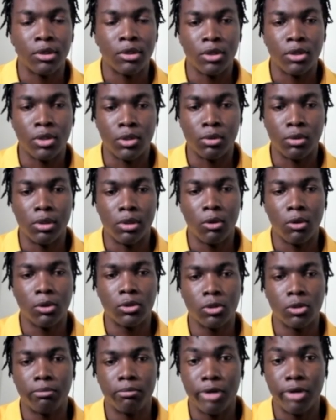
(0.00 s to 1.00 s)
You look
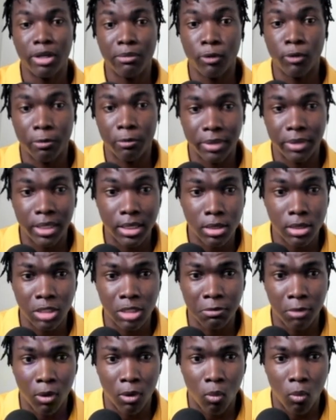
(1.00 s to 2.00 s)
to bring more pieces.
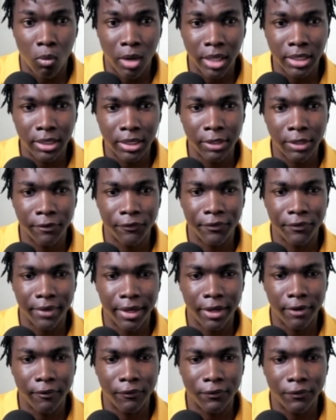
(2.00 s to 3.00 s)
But what if
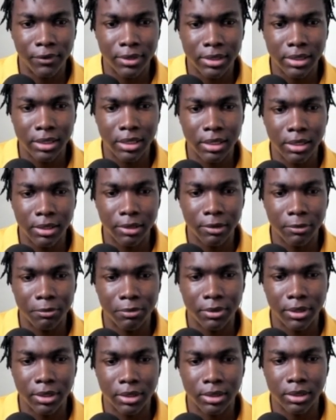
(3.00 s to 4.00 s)
every single
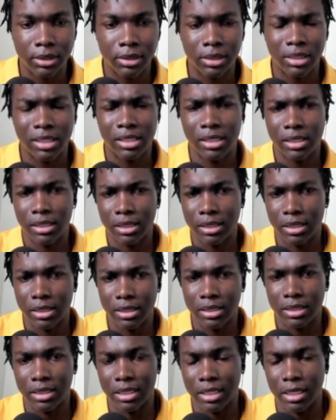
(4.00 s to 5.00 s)
piece
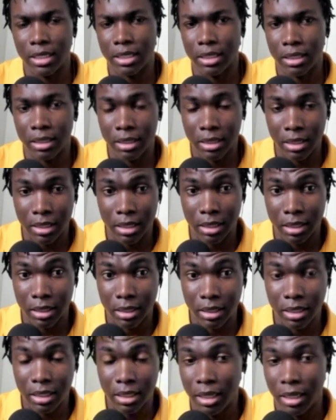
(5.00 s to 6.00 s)
is in
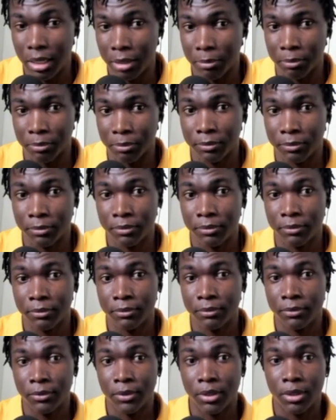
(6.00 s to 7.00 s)
the game?
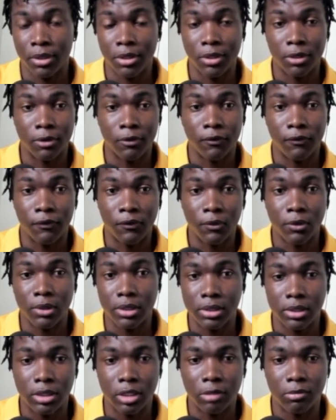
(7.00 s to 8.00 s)
Your
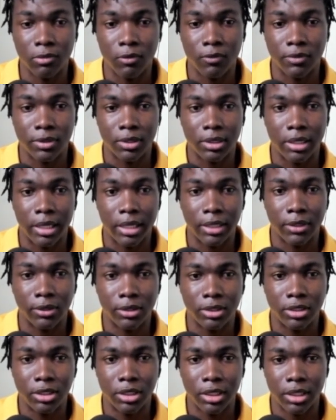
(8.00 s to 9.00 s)
forcing moves. You're like your
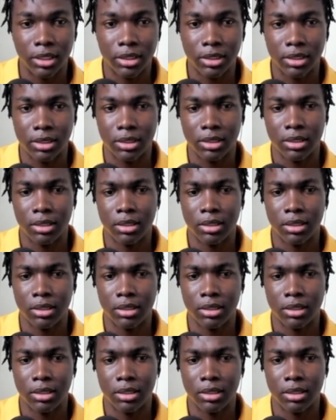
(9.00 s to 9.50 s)
checks.